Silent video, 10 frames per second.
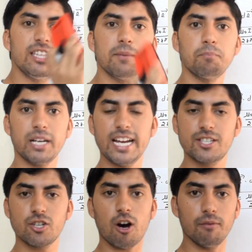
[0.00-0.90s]
the
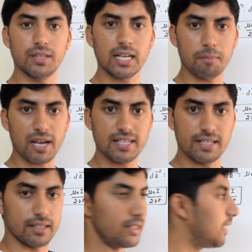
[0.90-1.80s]
plates of the
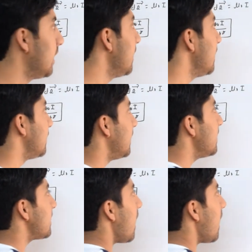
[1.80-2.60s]
capacitor. This